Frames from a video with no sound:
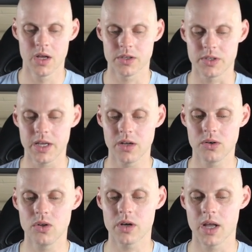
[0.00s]
Now taking a
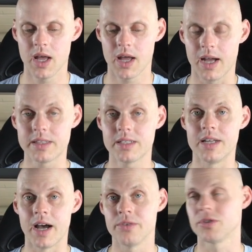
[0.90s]
look at the
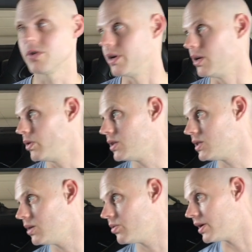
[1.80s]
dyno screen, we can
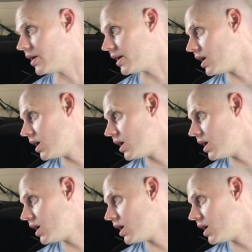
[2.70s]
see we're here at